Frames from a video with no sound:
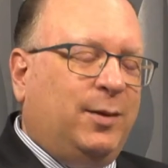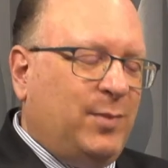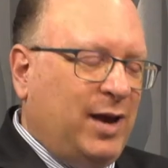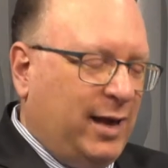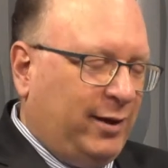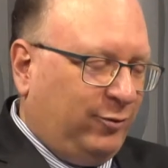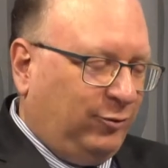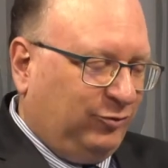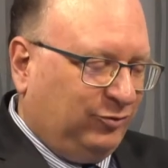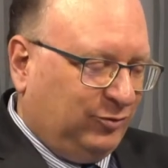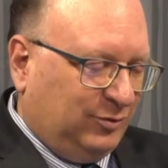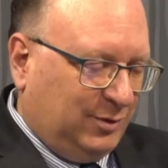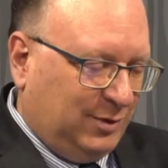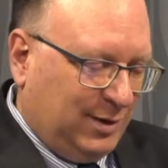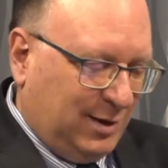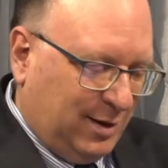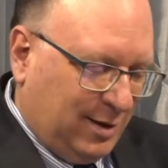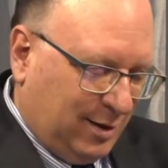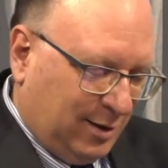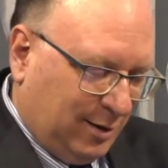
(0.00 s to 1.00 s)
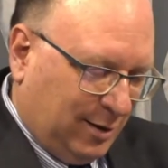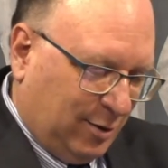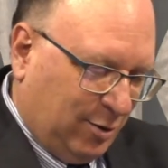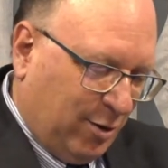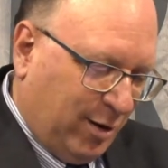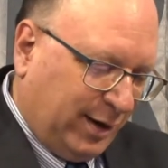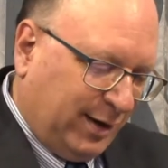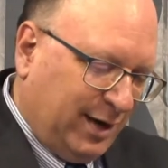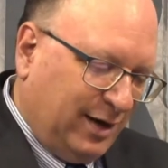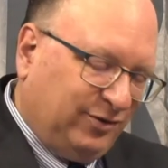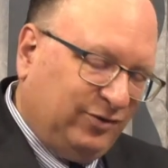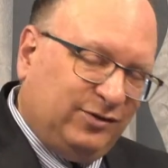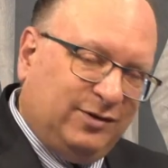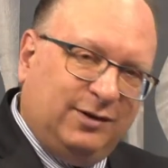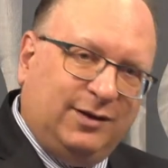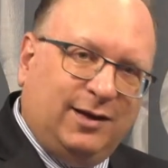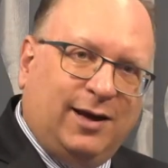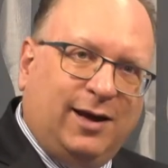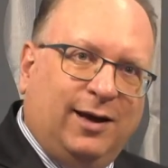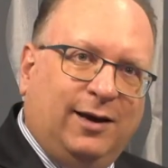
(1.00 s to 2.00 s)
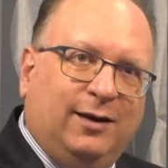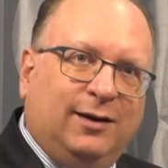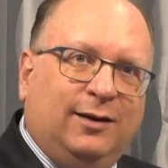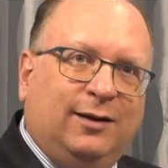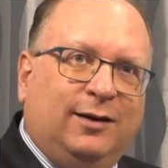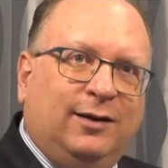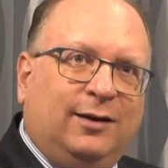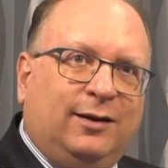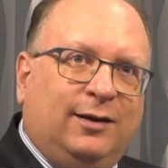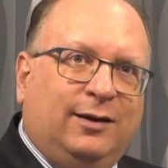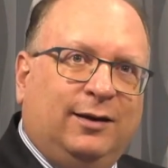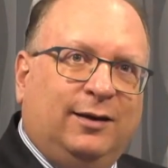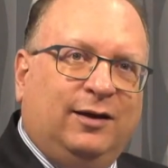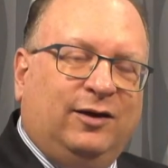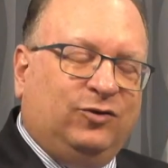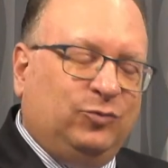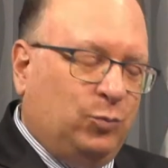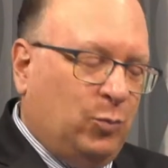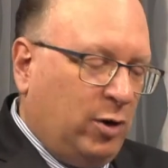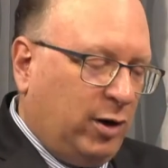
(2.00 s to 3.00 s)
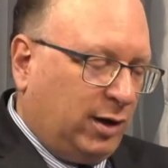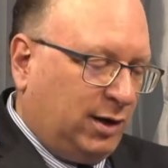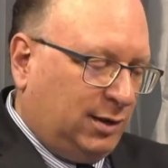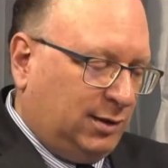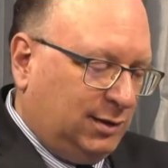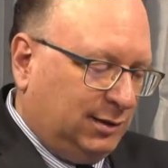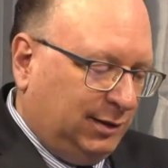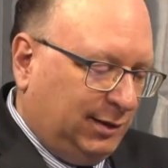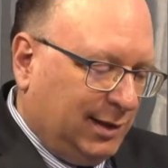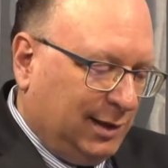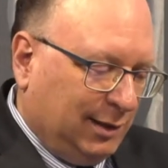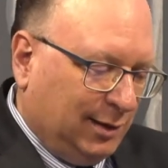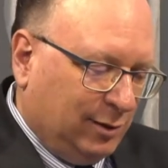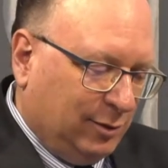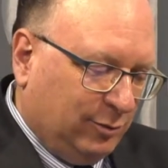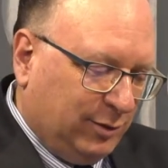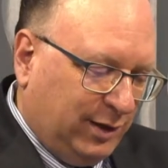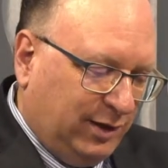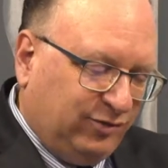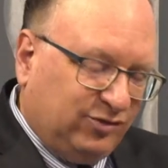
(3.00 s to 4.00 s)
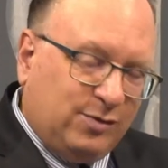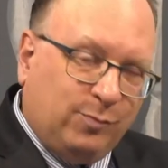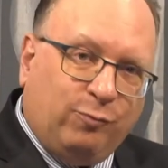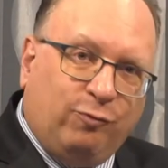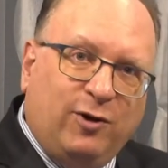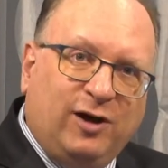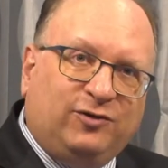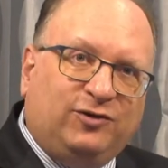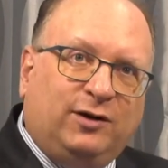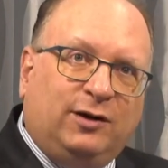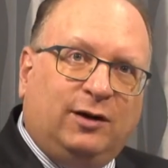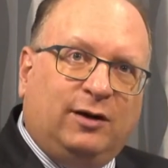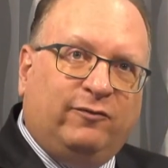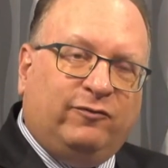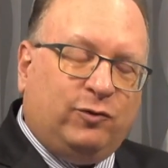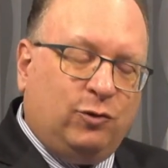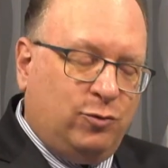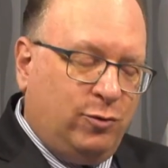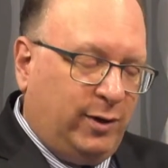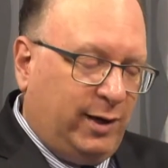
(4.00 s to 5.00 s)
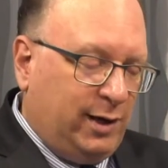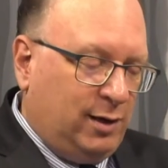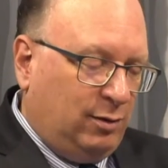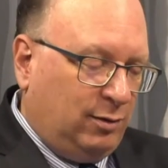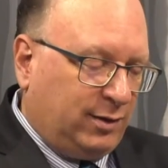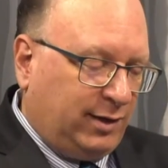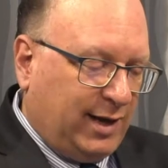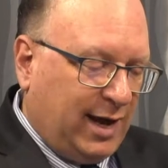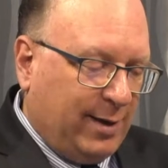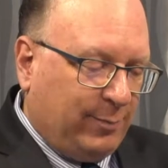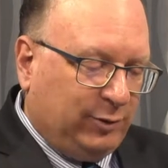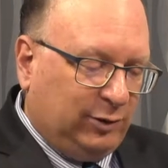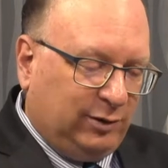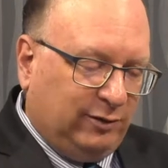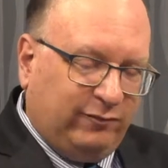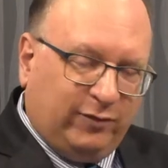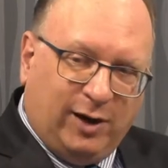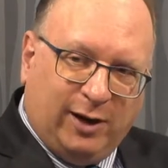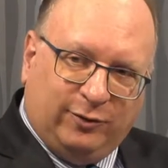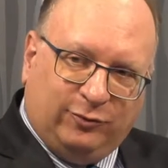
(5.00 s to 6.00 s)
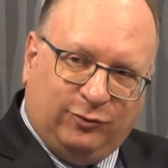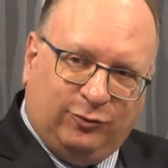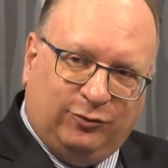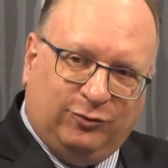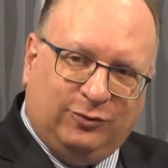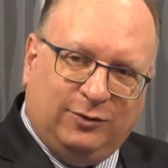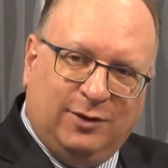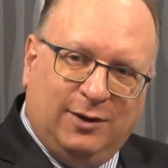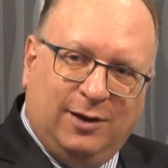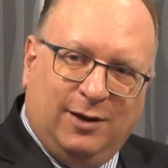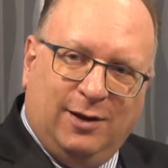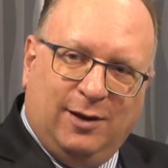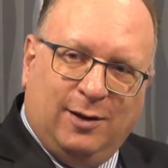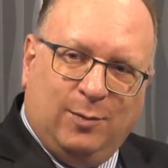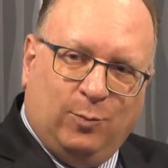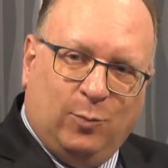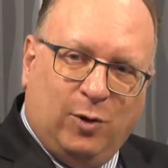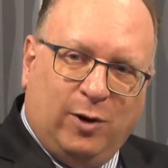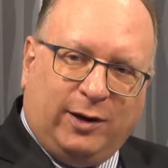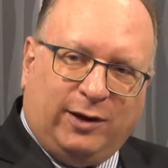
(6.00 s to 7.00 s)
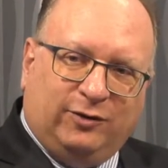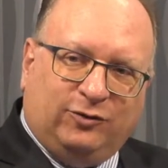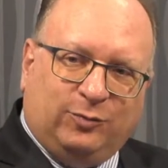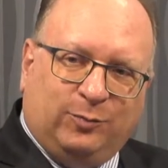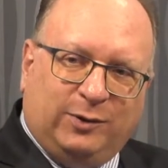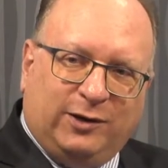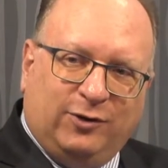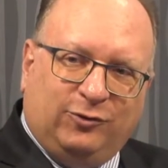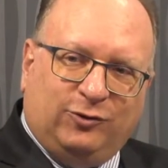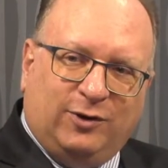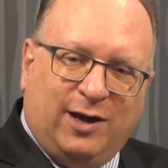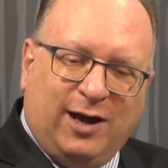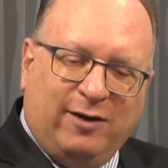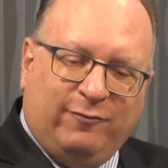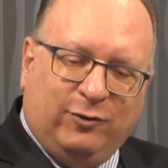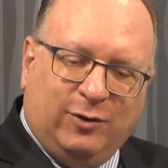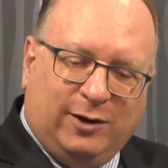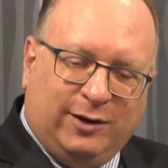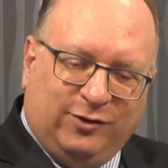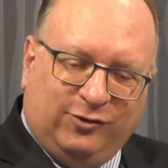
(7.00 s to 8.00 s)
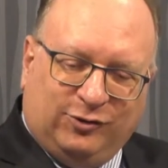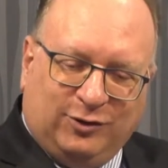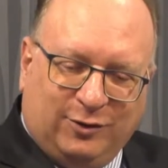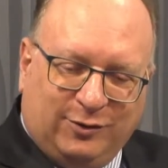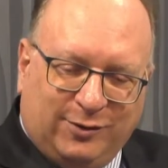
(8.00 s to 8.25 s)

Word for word: Matters. Uh, our guest today is Mark Condello. He's the president of Cornell Capital Advisors. Mark, it's a pleasure to have you on the show